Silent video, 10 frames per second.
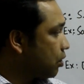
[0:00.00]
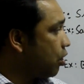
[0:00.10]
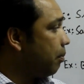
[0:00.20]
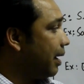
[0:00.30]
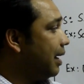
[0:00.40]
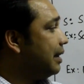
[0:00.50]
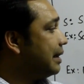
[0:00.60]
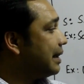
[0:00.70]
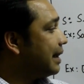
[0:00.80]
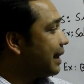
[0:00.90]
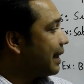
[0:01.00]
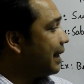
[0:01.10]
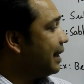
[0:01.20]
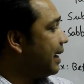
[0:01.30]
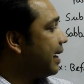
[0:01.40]
comma,
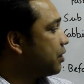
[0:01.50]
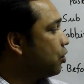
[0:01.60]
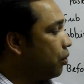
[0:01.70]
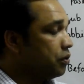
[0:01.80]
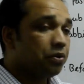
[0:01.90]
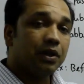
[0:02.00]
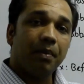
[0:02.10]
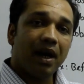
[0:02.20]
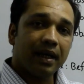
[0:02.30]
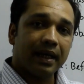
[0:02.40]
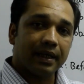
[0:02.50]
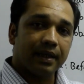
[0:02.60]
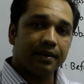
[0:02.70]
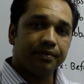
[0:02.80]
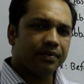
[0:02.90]
he had gone to the
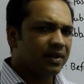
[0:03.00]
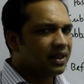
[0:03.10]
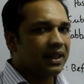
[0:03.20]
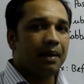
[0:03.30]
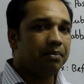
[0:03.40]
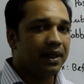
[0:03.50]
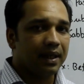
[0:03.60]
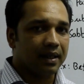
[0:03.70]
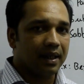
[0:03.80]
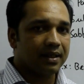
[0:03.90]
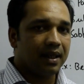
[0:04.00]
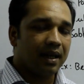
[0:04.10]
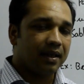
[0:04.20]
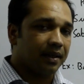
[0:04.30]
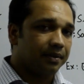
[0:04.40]
market. Same thing
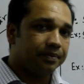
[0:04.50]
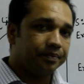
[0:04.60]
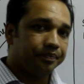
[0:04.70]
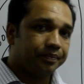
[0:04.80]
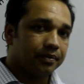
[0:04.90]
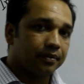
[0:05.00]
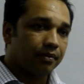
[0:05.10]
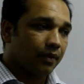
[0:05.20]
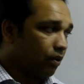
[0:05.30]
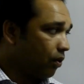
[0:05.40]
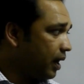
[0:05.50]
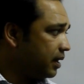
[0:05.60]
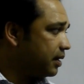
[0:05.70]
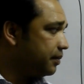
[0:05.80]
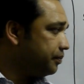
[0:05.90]
exactly. All
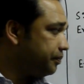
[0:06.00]
right.